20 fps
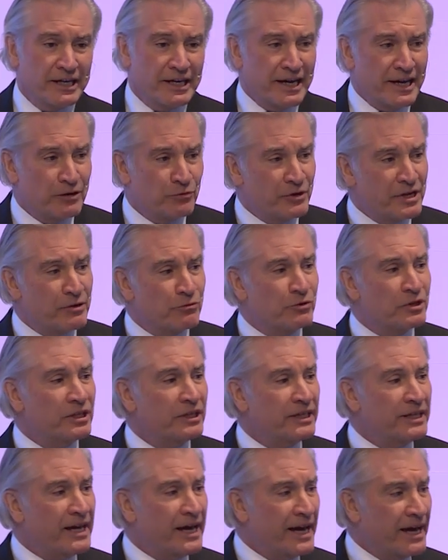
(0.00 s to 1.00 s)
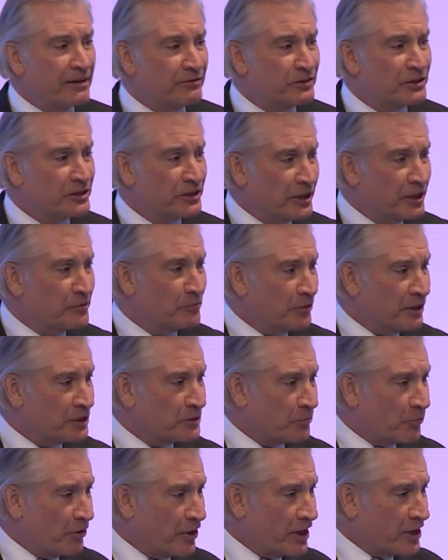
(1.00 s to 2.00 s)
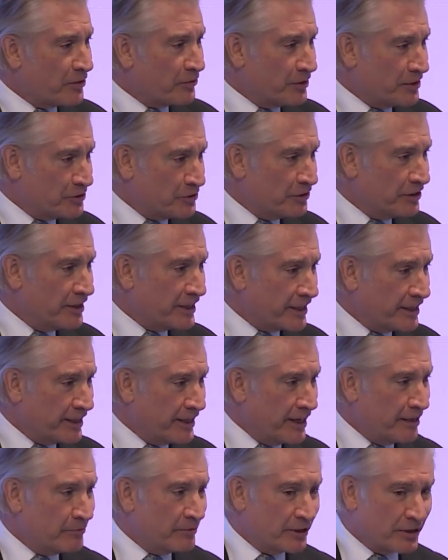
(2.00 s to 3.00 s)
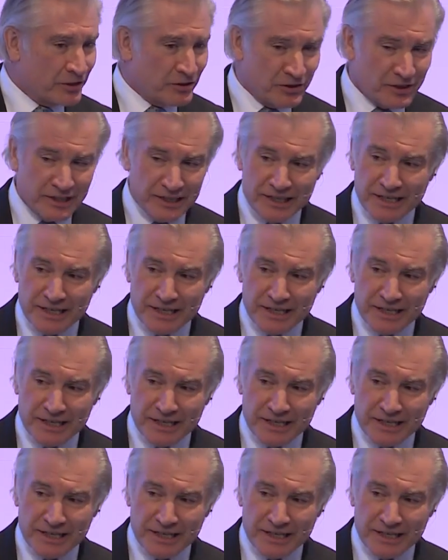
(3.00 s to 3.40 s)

and we really haven't done much progress on economics,